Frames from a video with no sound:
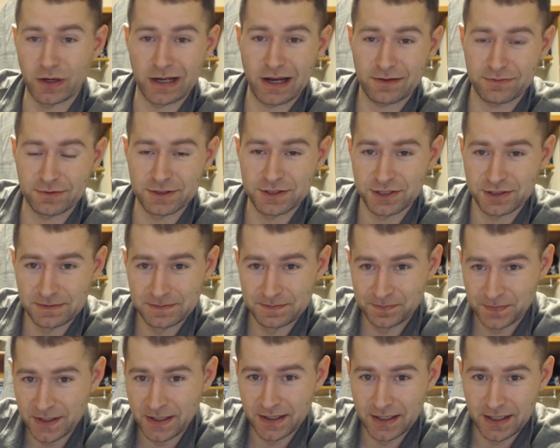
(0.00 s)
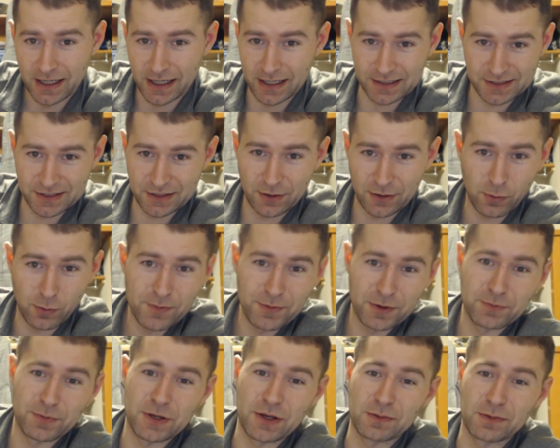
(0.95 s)
On average, I saw
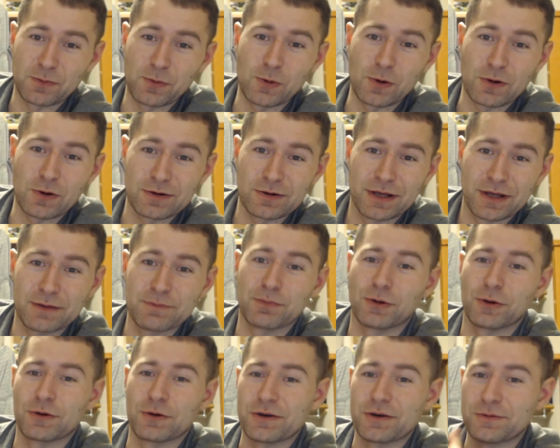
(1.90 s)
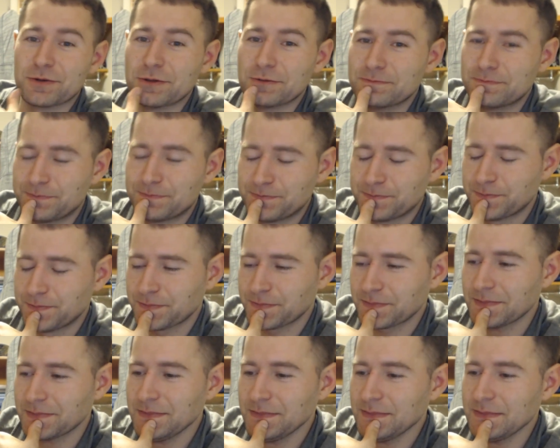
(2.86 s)
women being more employable
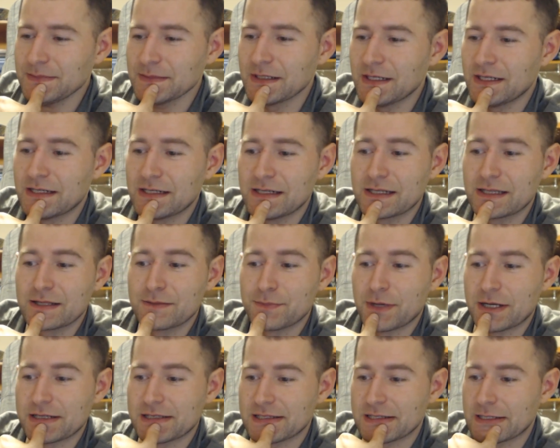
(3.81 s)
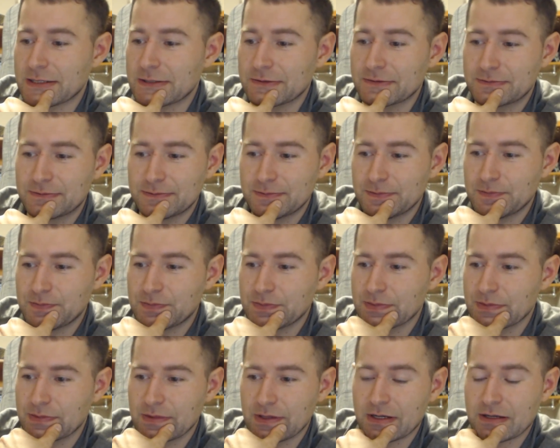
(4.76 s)
than myself.
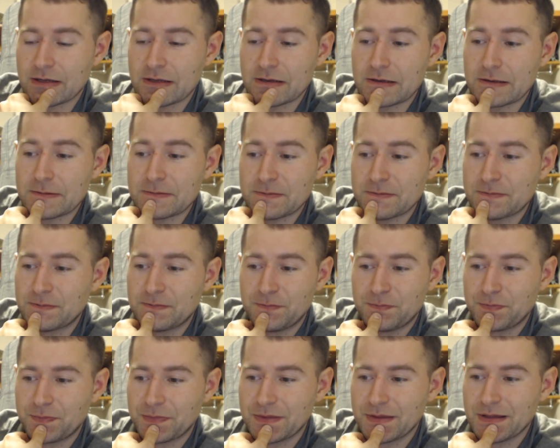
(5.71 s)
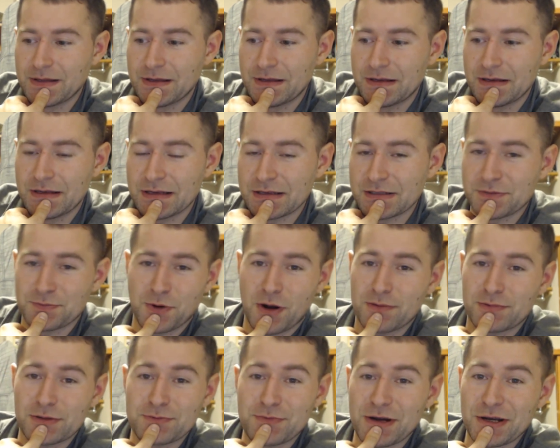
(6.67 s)
It's
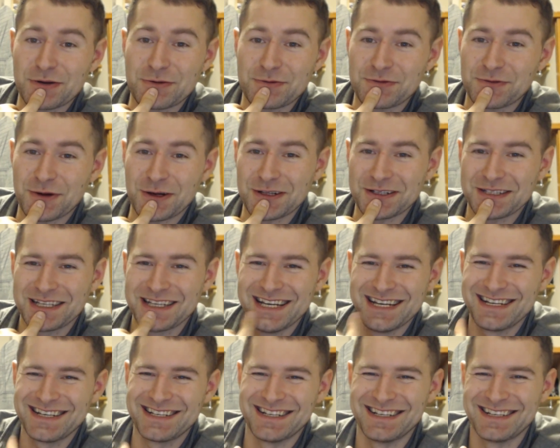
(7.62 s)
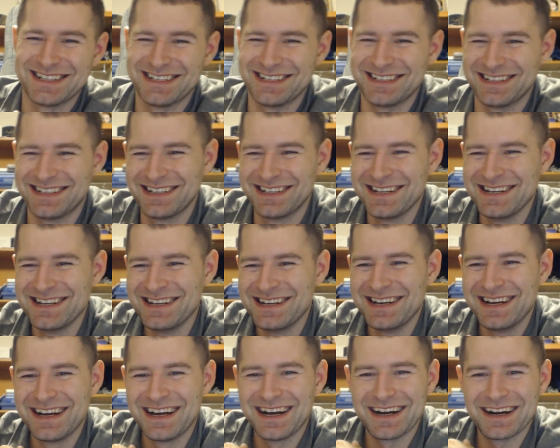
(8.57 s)
probably my own fault.
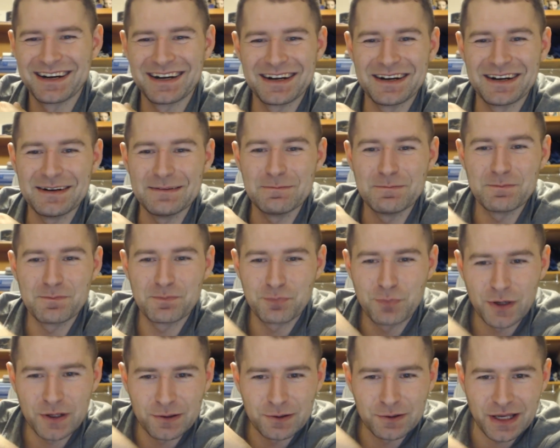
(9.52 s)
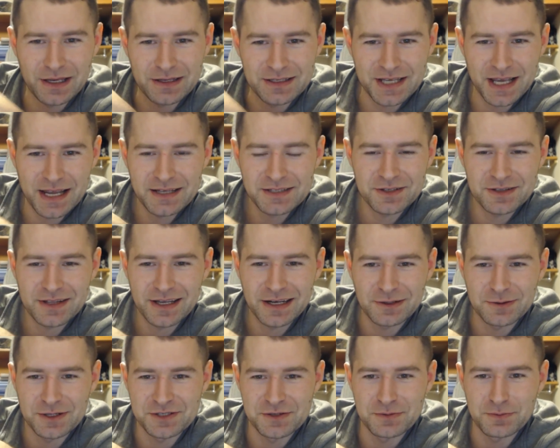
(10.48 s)
but okay, to answer
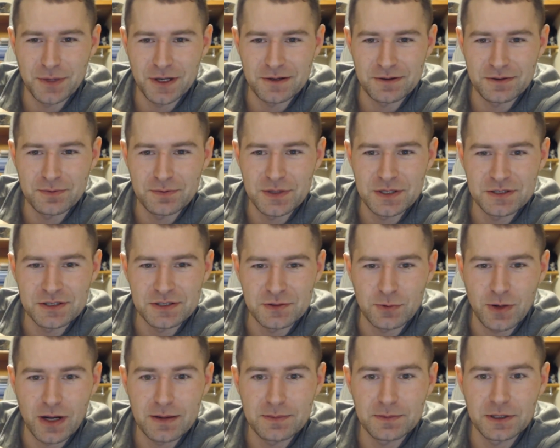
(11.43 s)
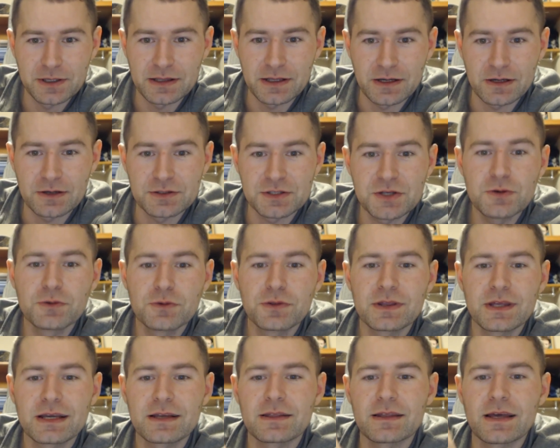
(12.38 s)
that question better than me just rambling there, do you
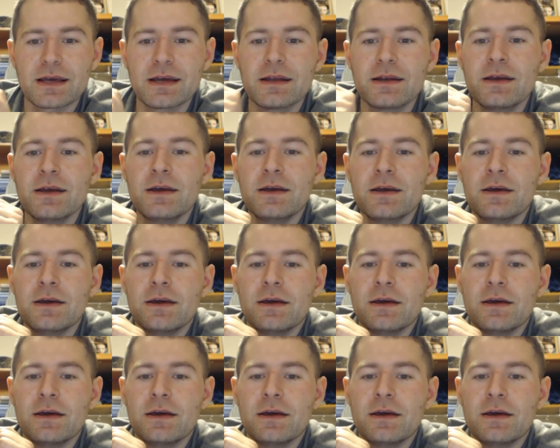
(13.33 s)
think that